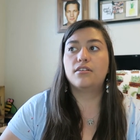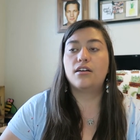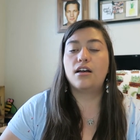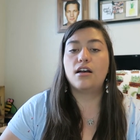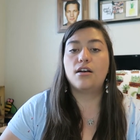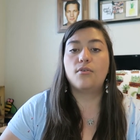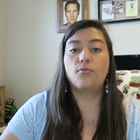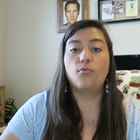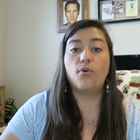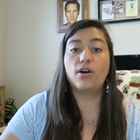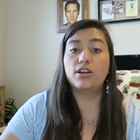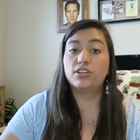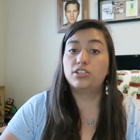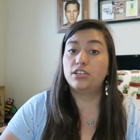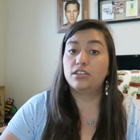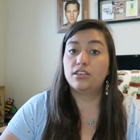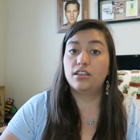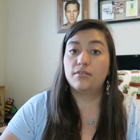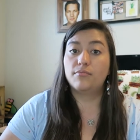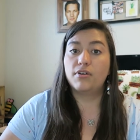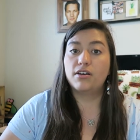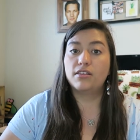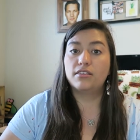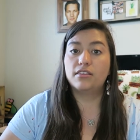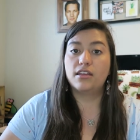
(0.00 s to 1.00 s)
um, watching
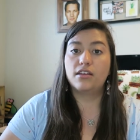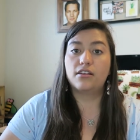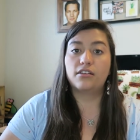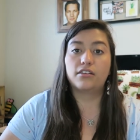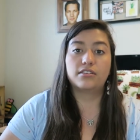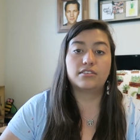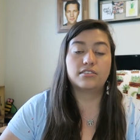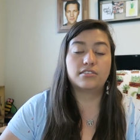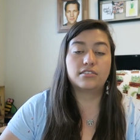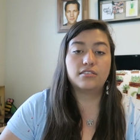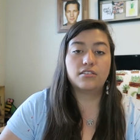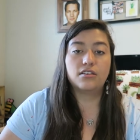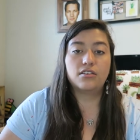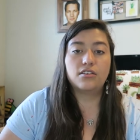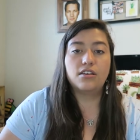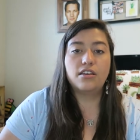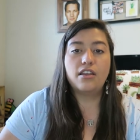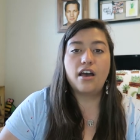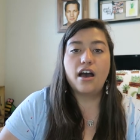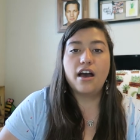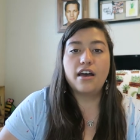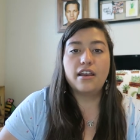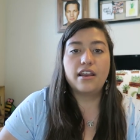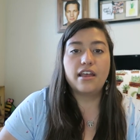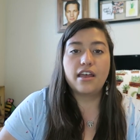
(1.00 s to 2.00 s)
them on there because
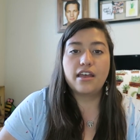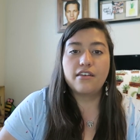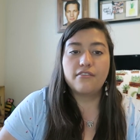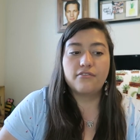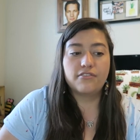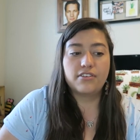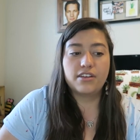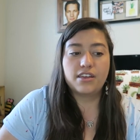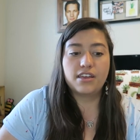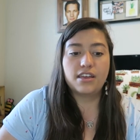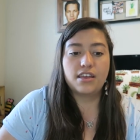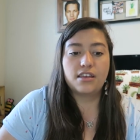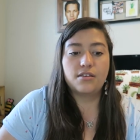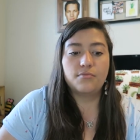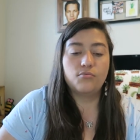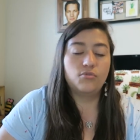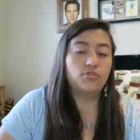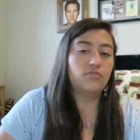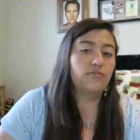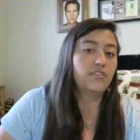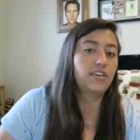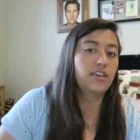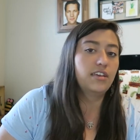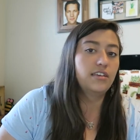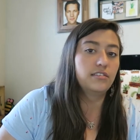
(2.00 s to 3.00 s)
not every
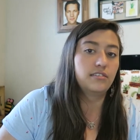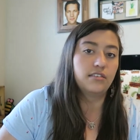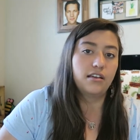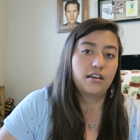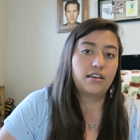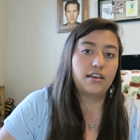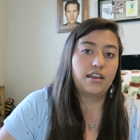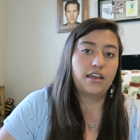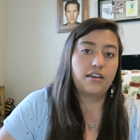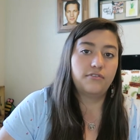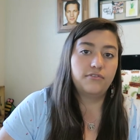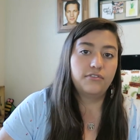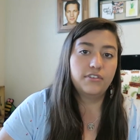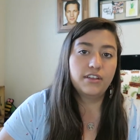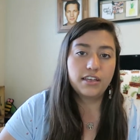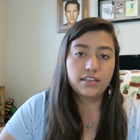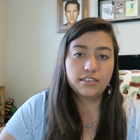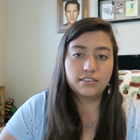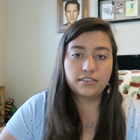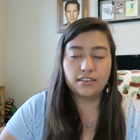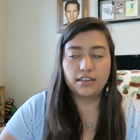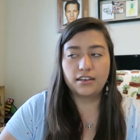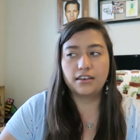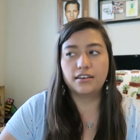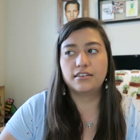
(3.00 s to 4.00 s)
movie is on
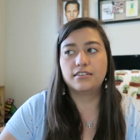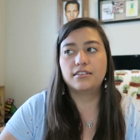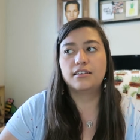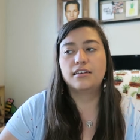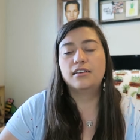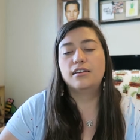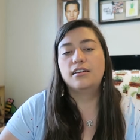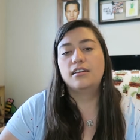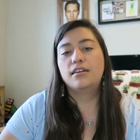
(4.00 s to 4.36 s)
Netflix and